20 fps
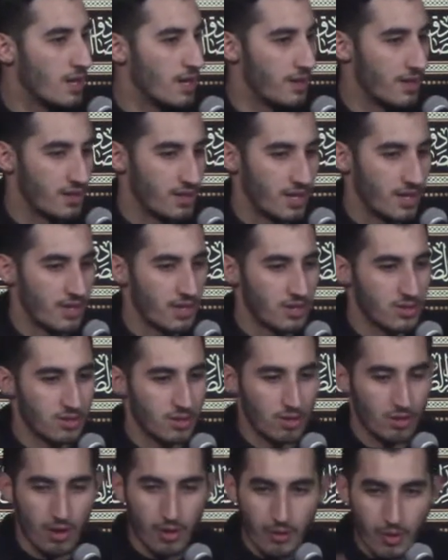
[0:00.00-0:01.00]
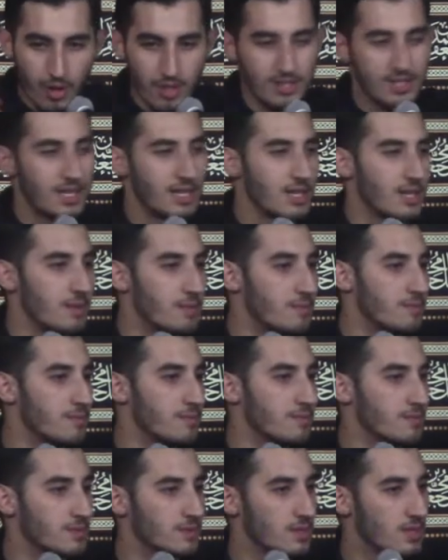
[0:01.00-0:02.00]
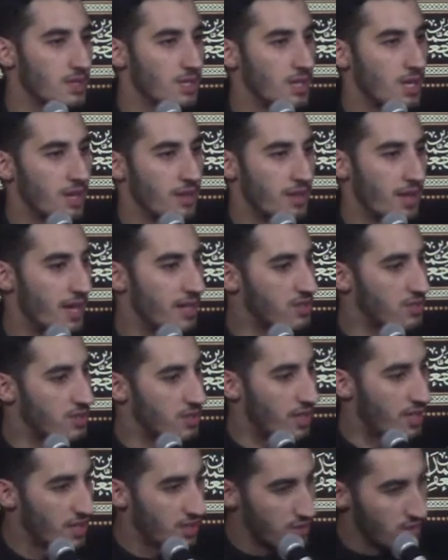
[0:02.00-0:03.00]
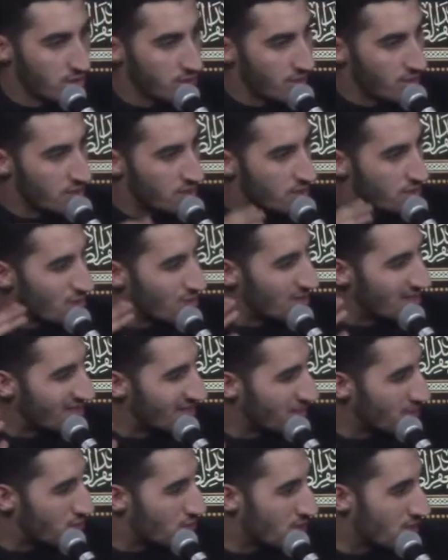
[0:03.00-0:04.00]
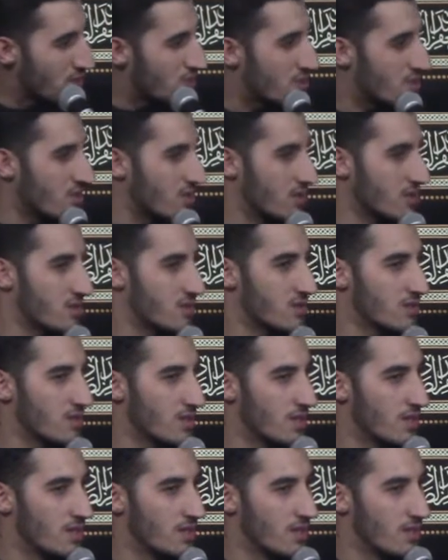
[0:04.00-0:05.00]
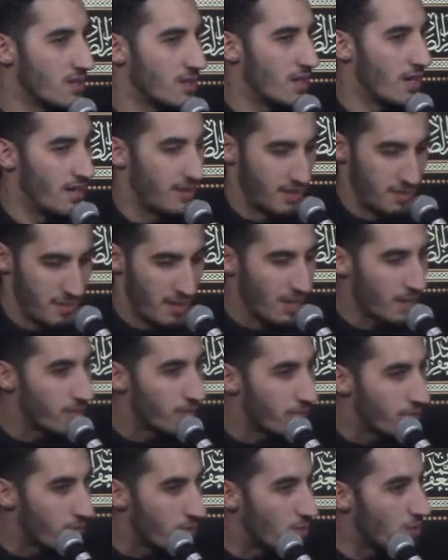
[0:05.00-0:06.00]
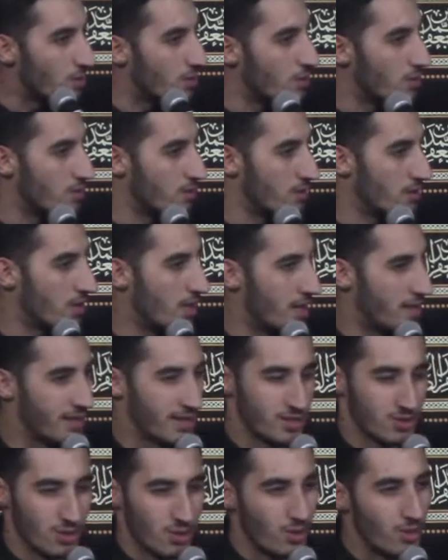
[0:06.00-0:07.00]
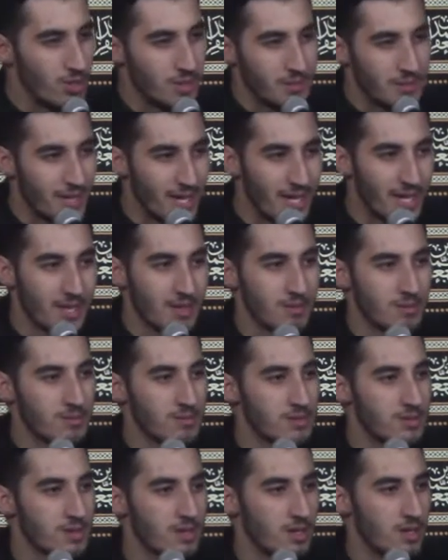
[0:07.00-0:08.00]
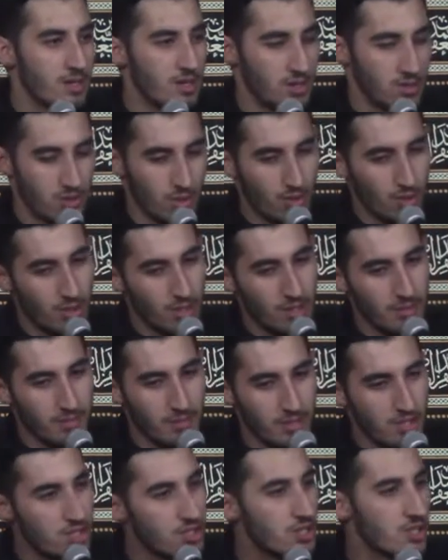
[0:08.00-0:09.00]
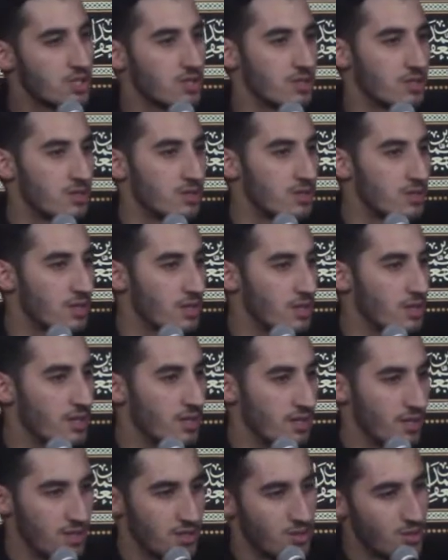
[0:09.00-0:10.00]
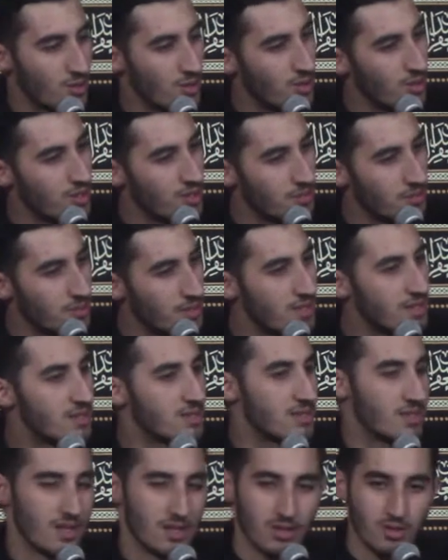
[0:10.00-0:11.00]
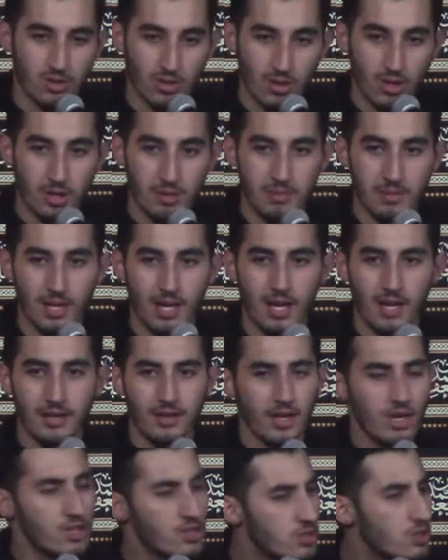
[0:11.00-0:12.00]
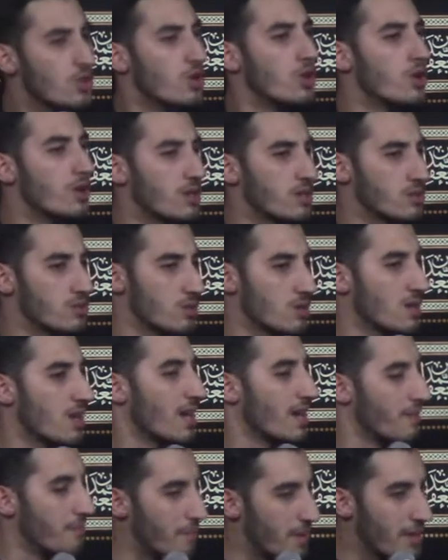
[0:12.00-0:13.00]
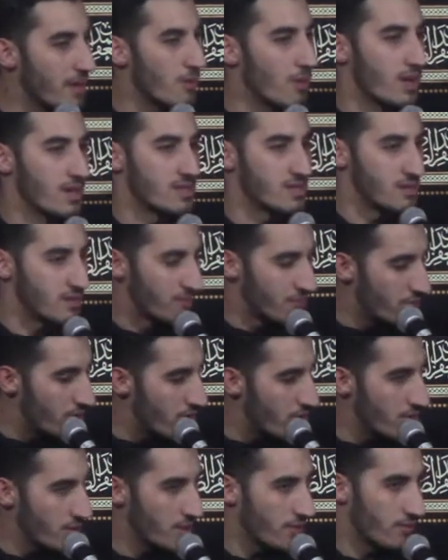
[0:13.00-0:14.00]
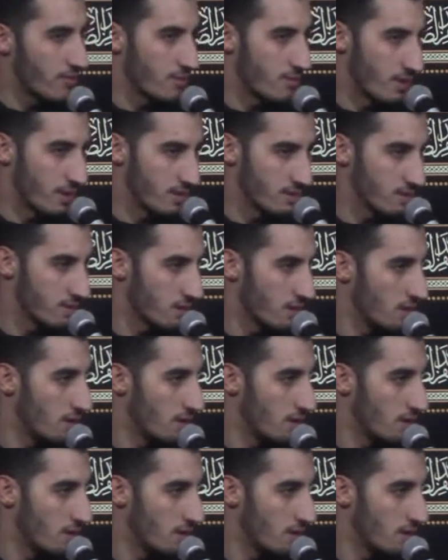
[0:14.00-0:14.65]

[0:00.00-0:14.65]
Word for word: and they, how they used to throw rocks at him, and they, they, used to dig drenches, and they'd make him fall, and they used to call him names, they used to call him magician, they used to call him this, they used to call him that. They used to hurt Rasulullah in many ways, in very different ways.